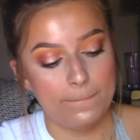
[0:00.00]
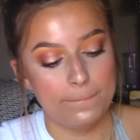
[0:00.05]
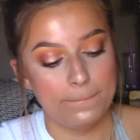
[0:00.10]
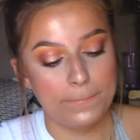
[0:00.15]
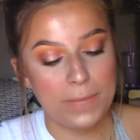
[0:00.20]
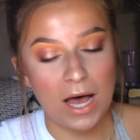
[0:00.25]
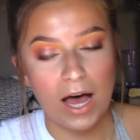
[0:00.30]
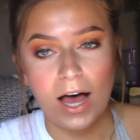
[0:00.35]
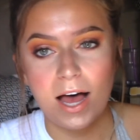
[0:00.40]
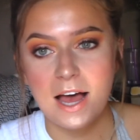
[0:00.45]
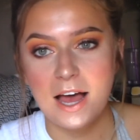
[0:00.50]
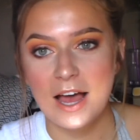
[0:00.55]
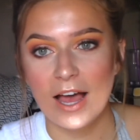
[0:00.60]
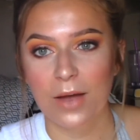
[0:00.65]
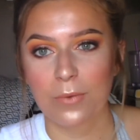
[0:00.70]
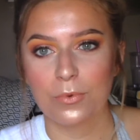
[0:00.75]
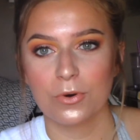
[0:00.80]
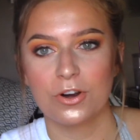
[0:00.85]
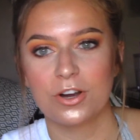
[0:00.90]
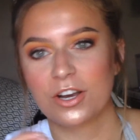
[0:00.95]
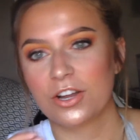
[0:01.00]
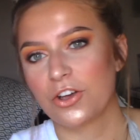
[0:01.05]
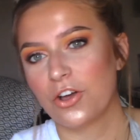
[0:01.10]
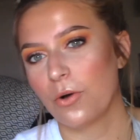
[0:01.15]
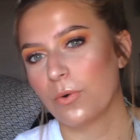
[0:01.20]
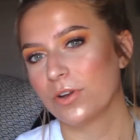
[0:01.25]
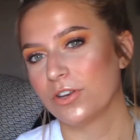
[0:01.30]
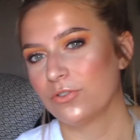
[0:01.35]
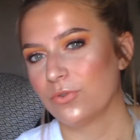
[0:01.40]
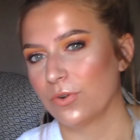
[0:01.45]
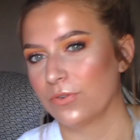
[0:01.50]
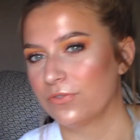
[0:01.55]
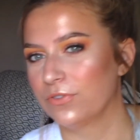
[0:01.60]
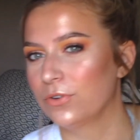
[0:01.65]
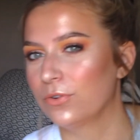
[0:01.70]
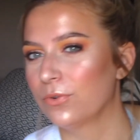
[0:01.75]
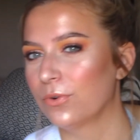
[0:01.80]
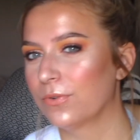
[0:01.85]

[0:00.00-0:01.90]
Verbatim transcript: But we're going to go into a few